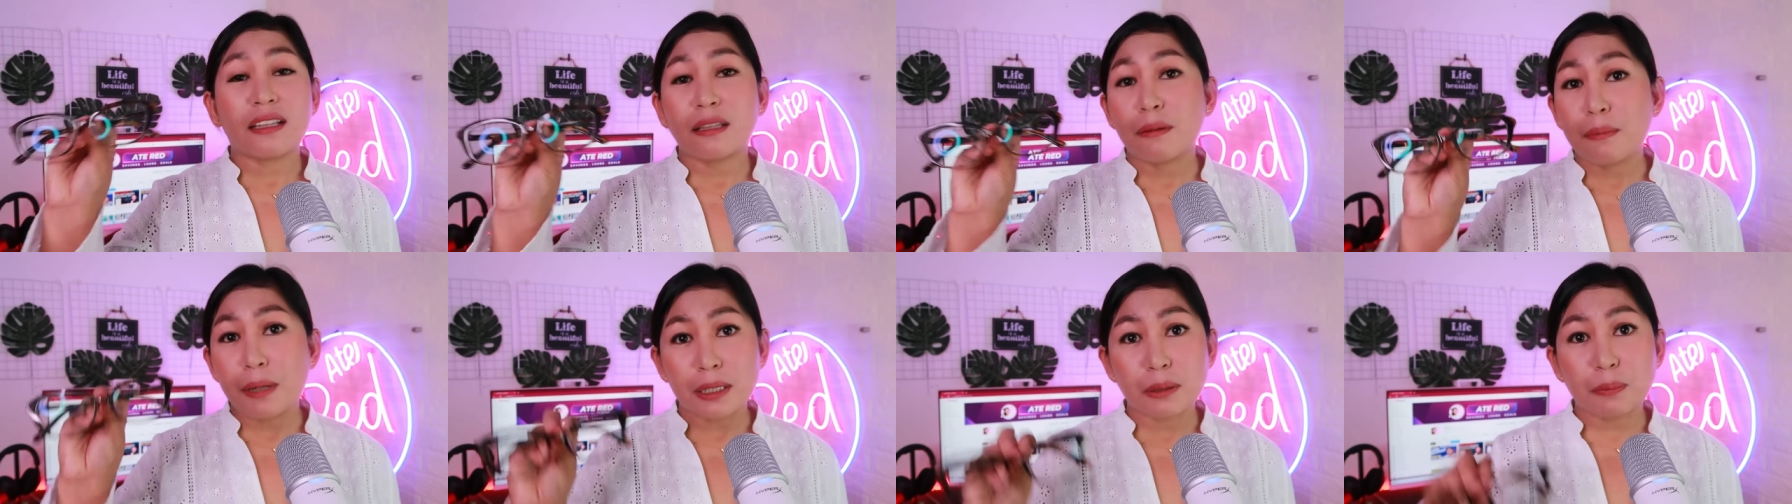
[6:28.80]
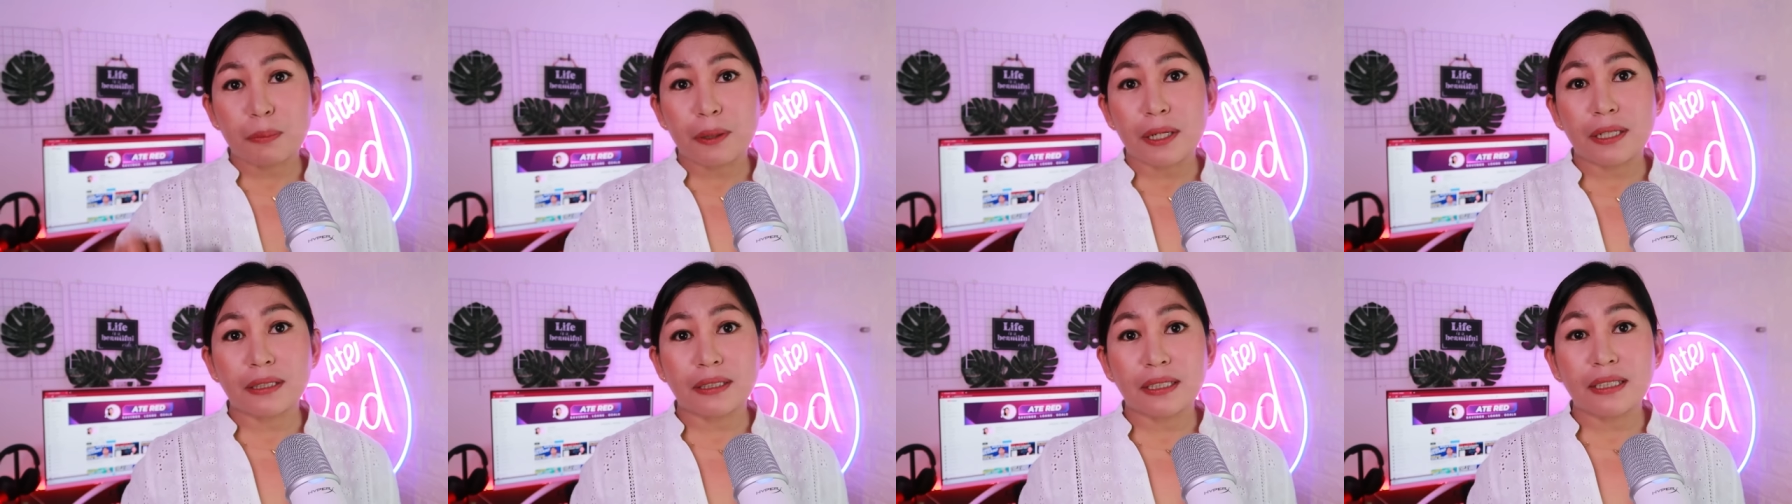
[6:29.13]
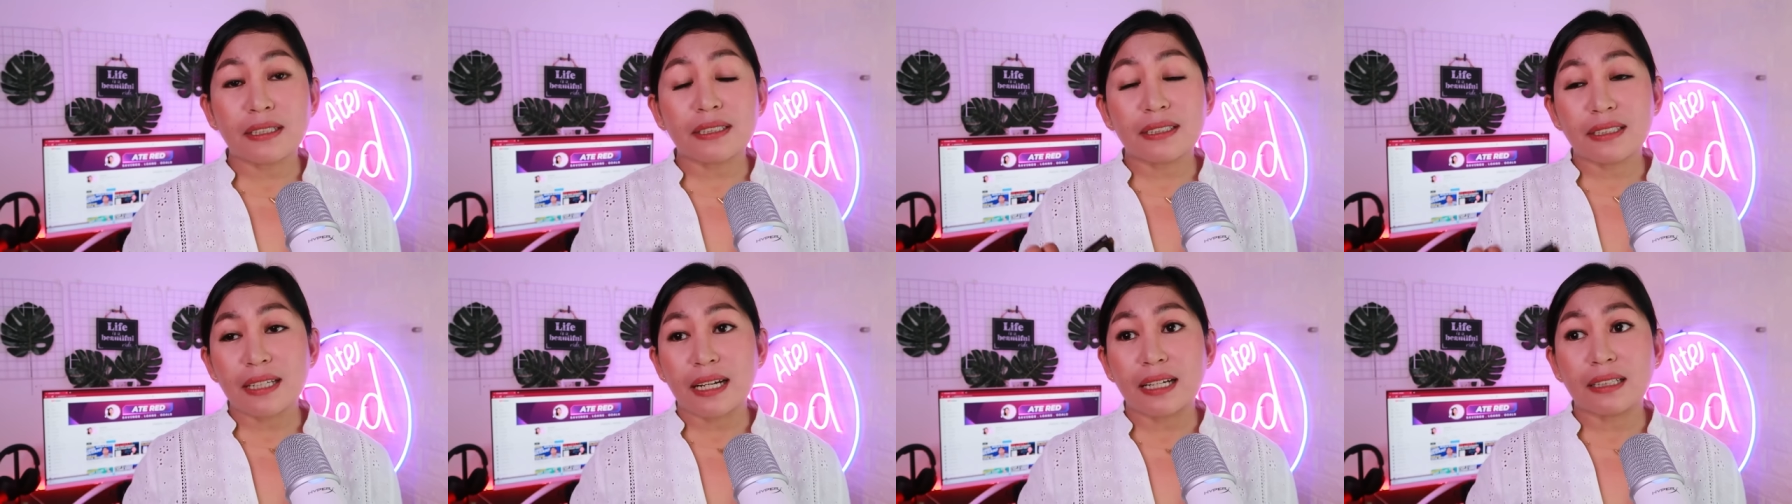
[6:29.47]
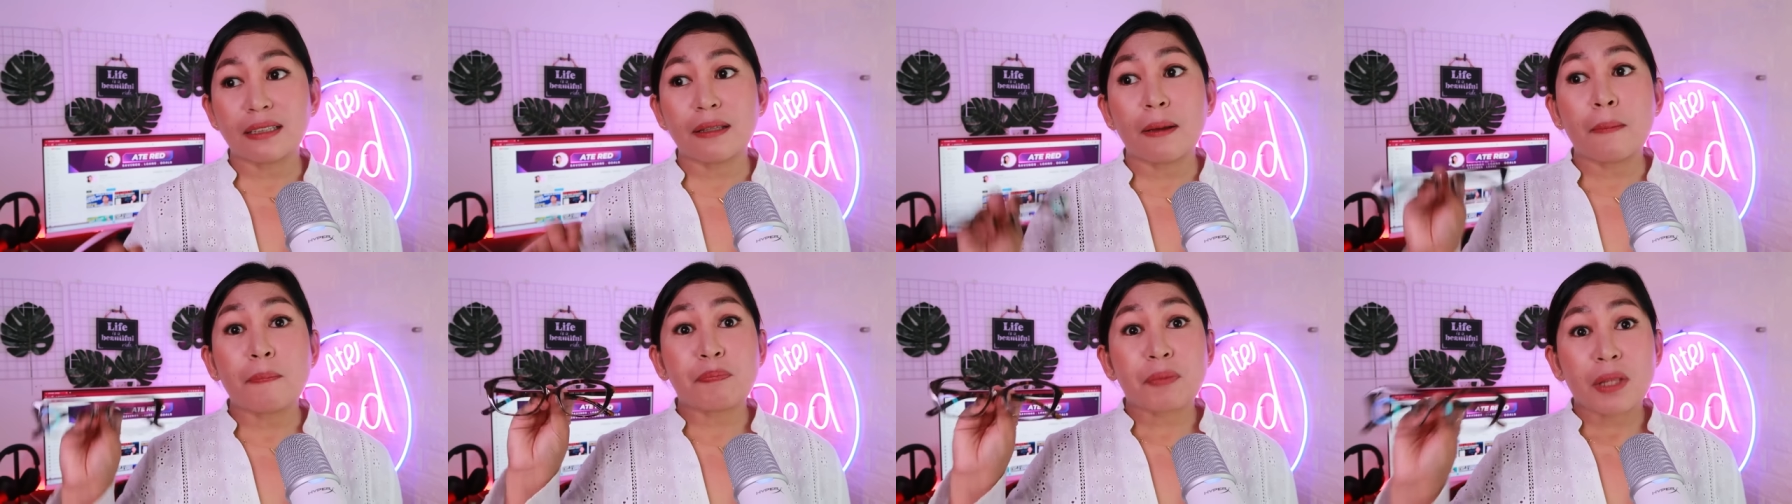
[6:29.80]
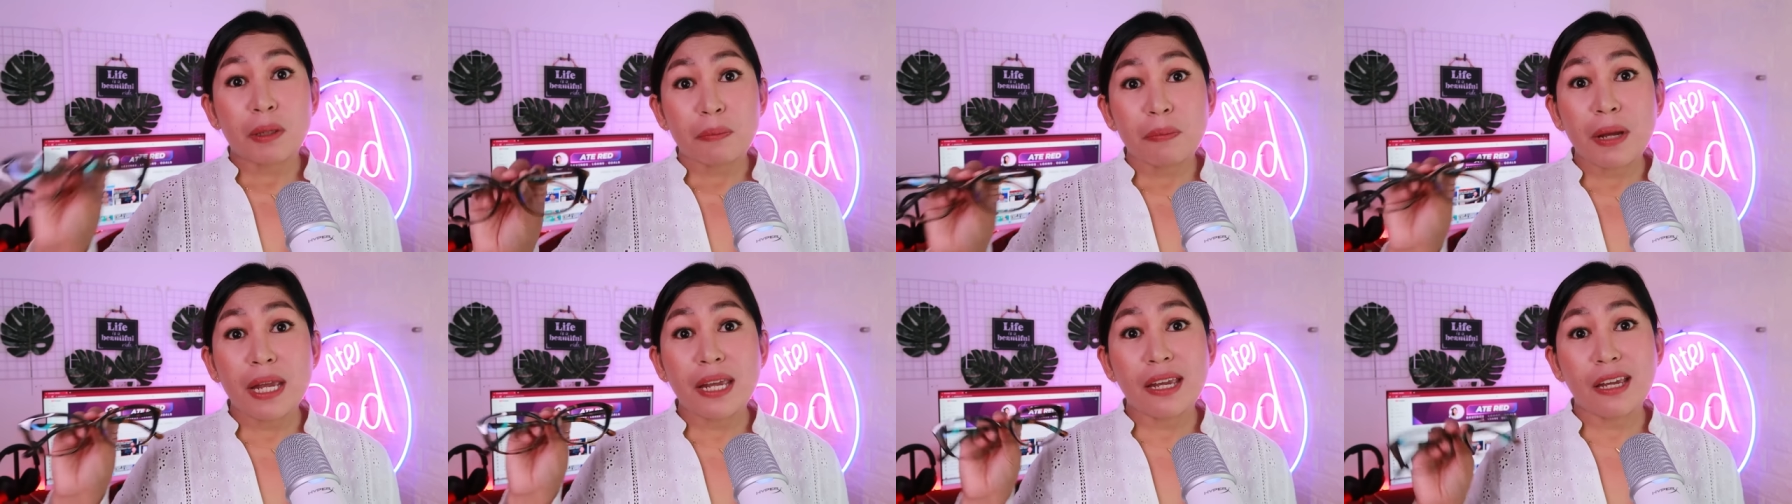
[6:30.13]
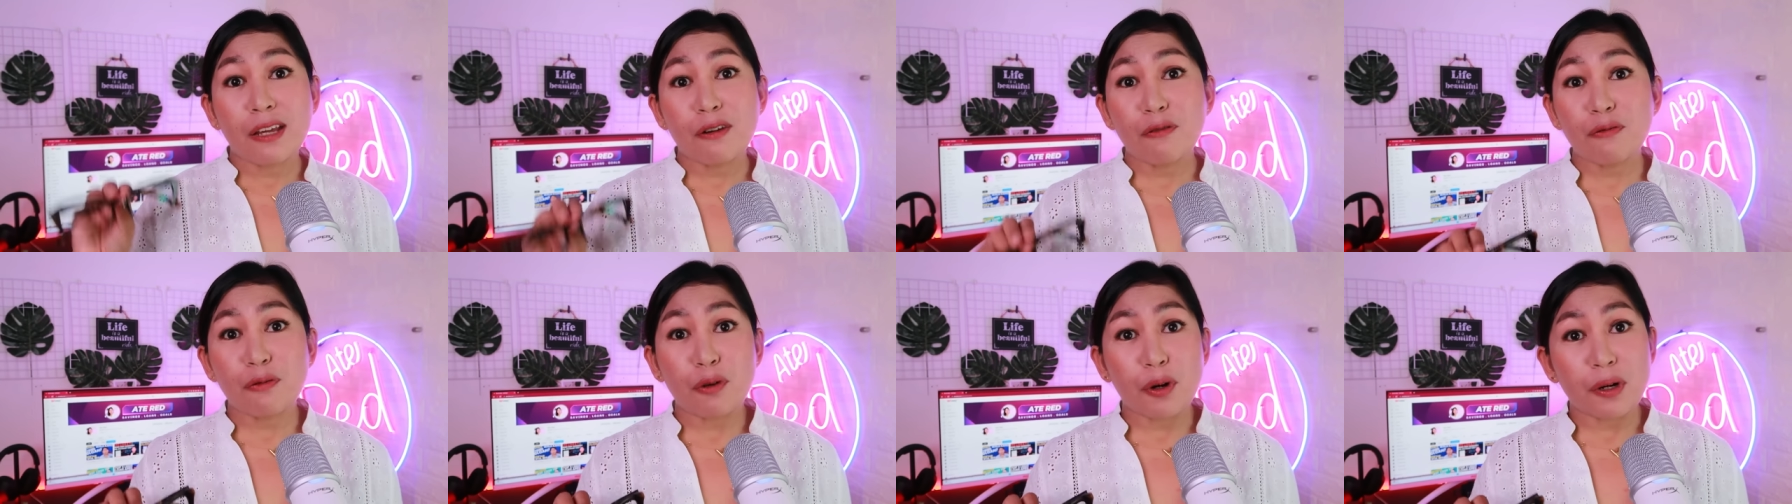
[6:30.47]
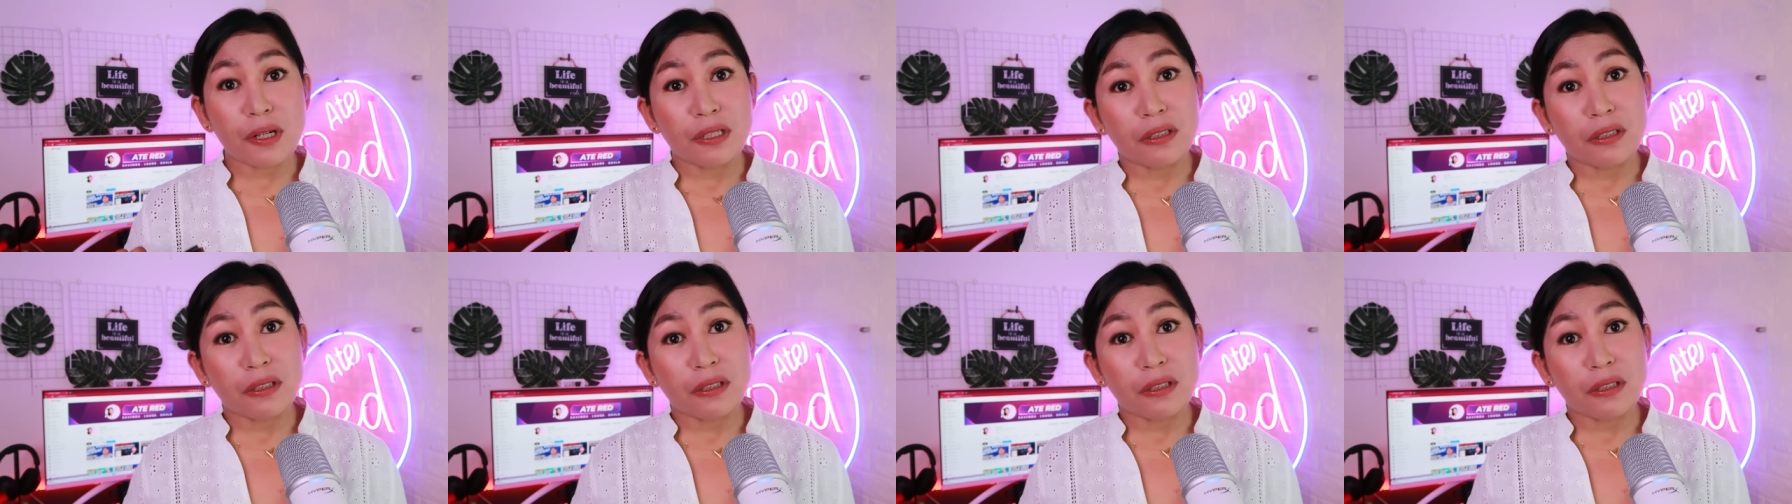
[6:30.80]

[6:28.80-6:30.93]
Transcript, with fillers: the best part is that Pay in 4